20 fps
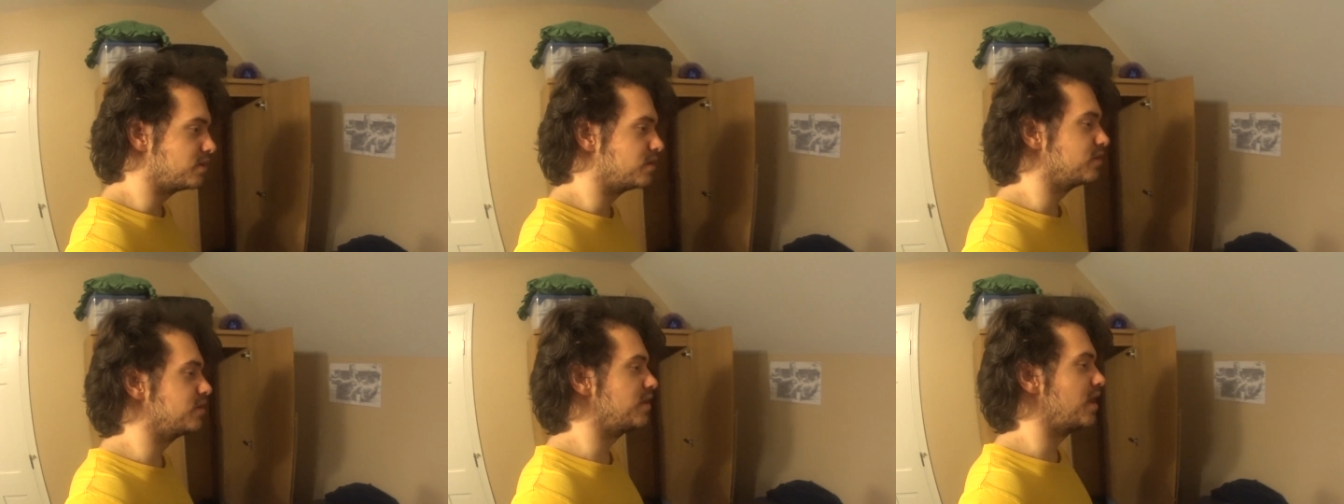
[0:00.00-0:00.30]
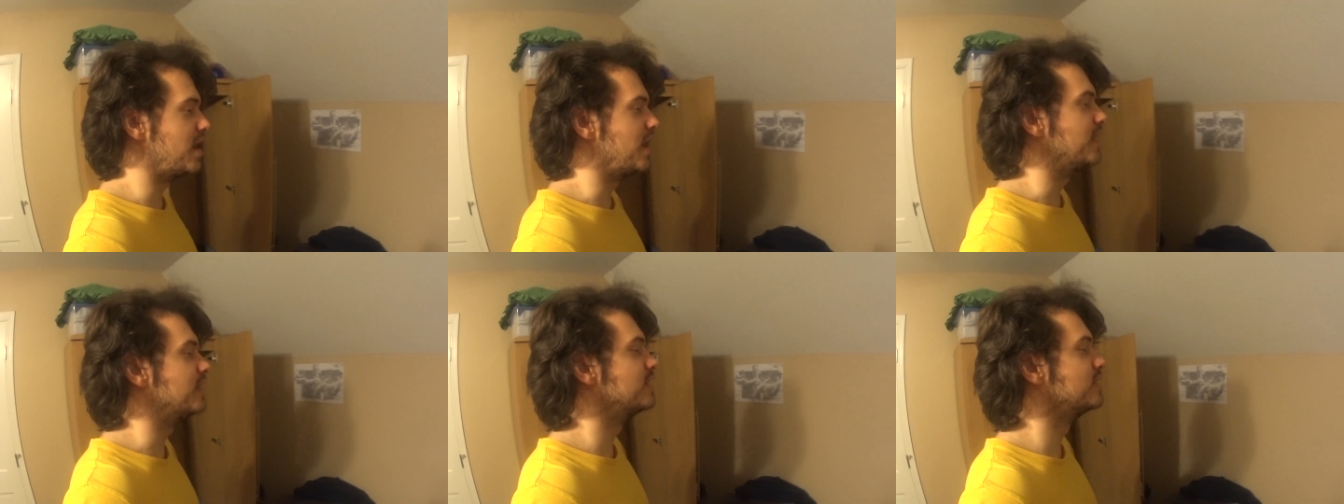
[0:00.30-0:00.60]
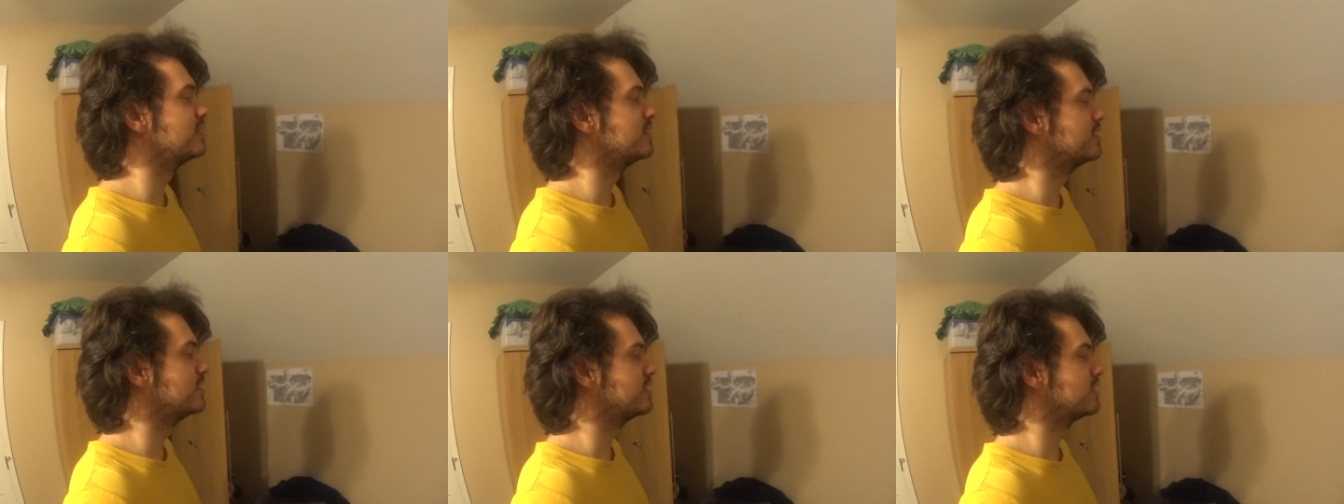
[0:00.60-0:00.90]
not
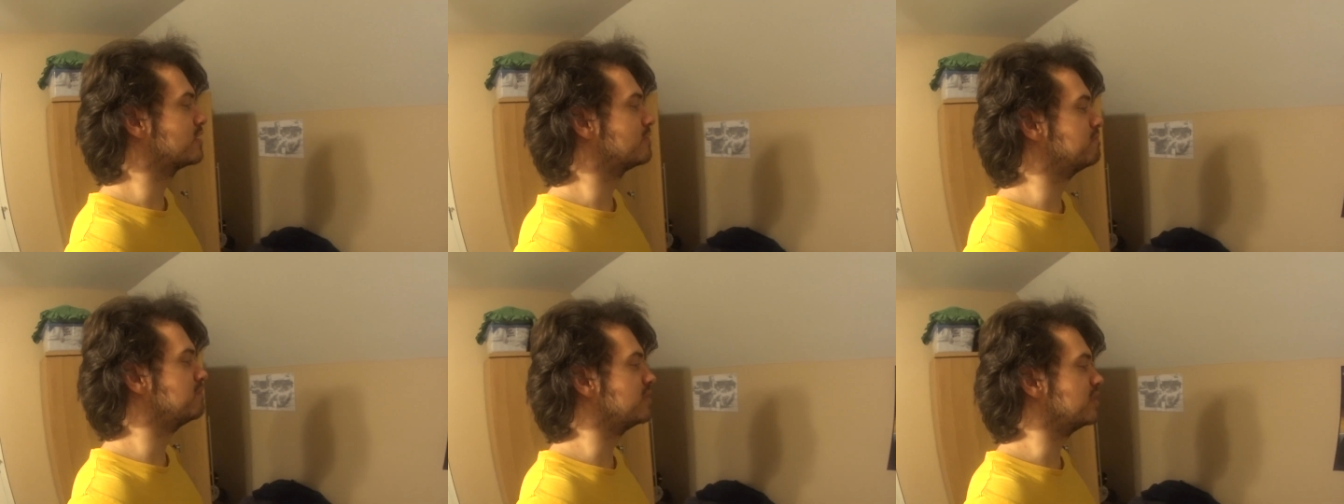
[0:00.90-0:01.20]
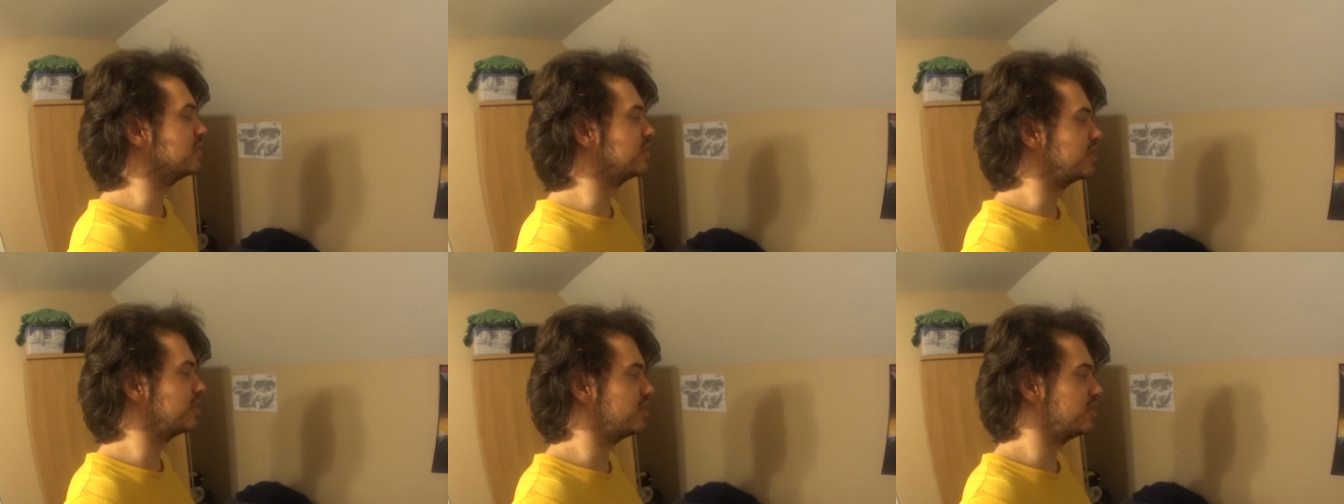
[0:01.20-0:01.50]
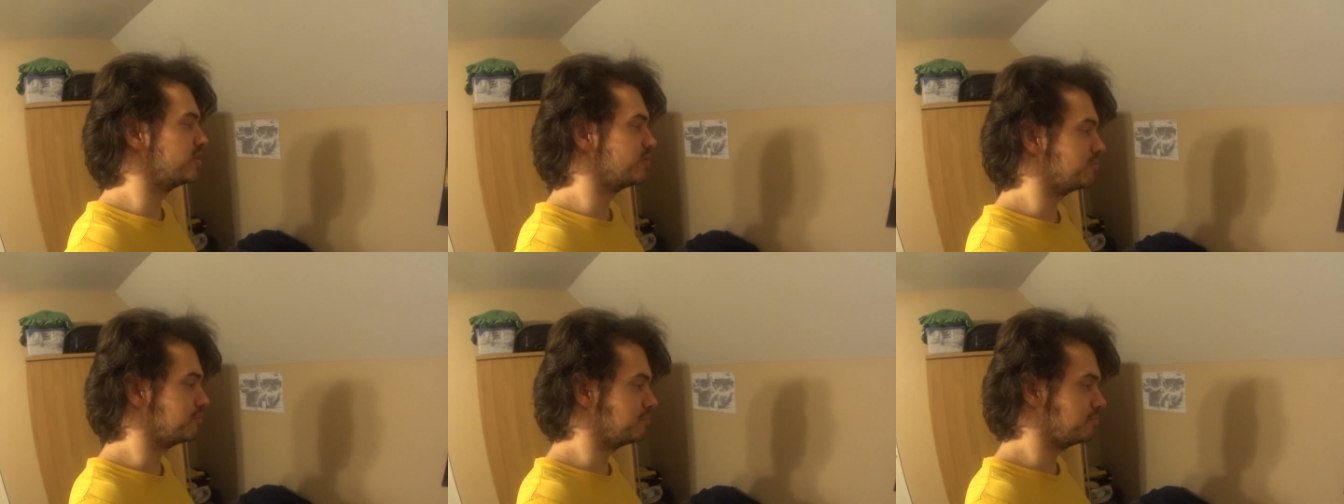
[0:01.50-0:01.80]
completely,
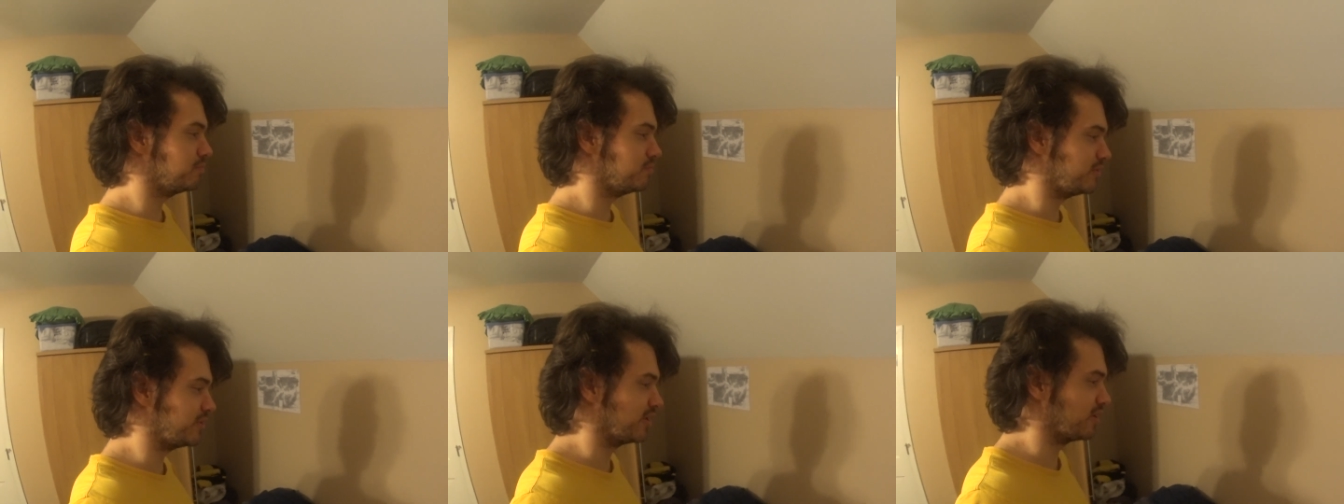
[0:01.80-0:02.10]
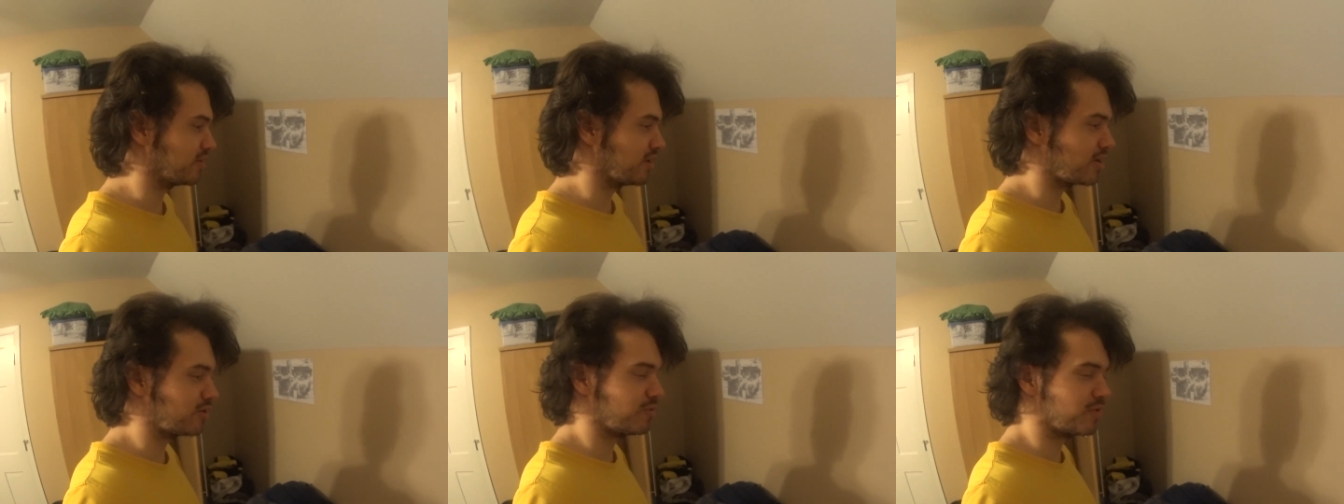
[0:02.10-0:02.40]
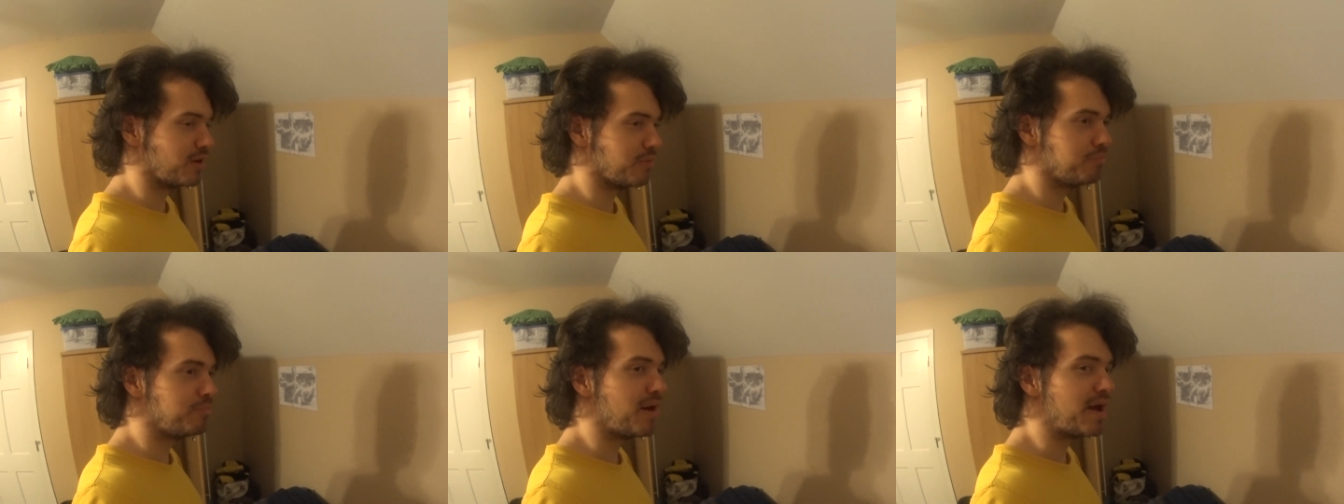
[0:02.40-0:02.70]
you know, I don't
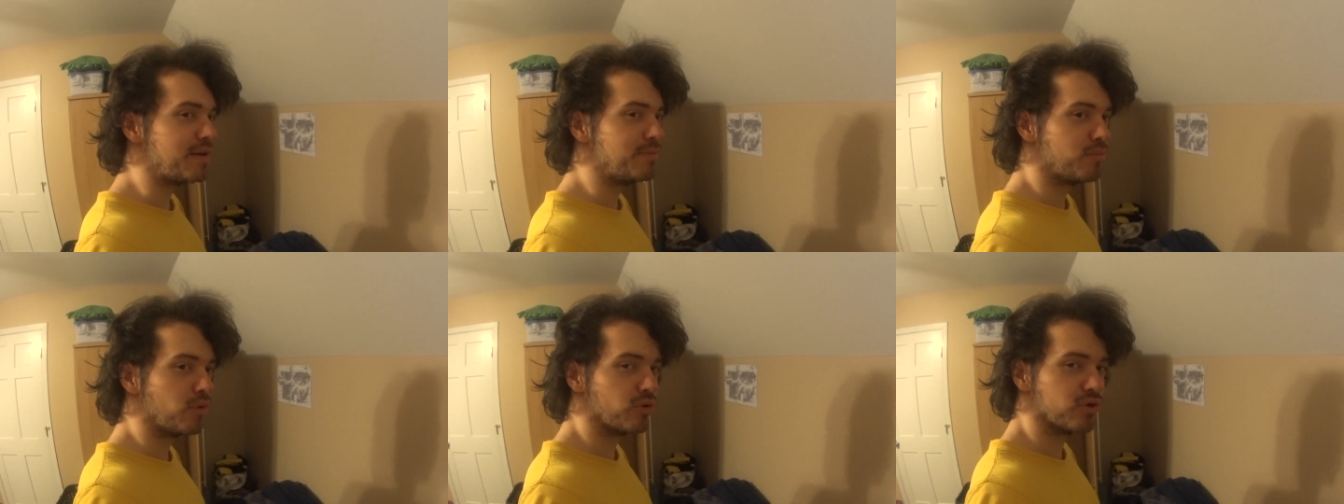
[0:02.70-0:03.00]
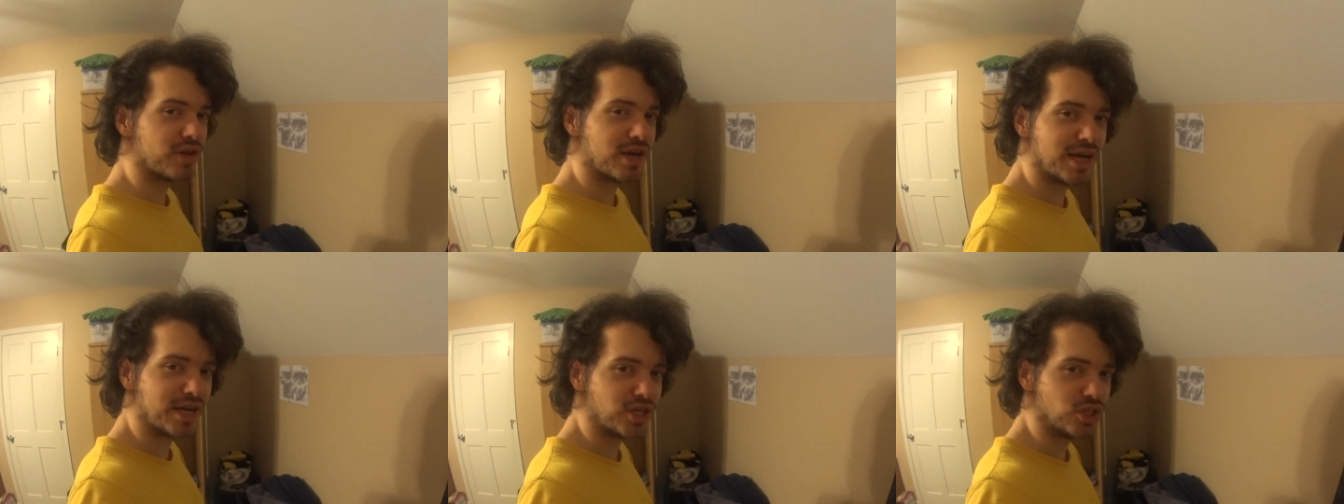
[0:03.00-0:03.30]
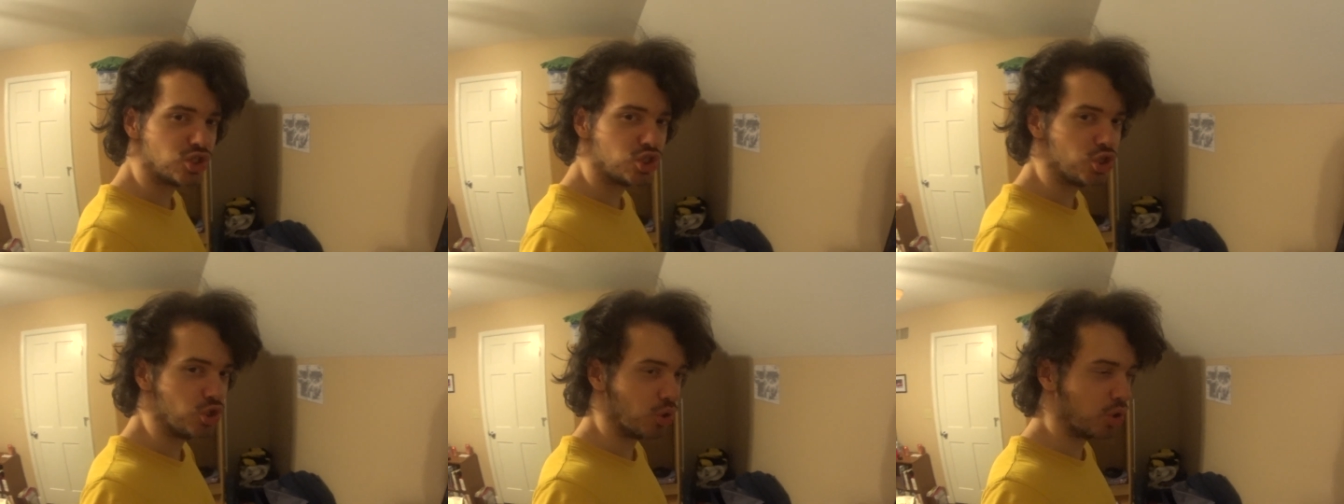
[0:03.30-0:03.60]
want to bite more than I can
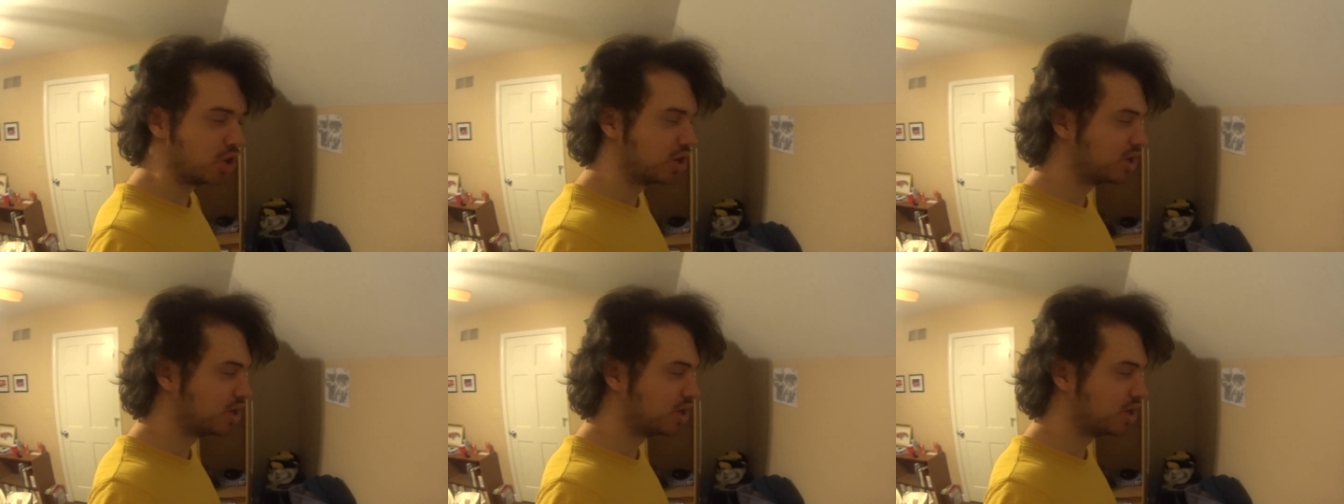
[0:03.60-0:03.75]
chew.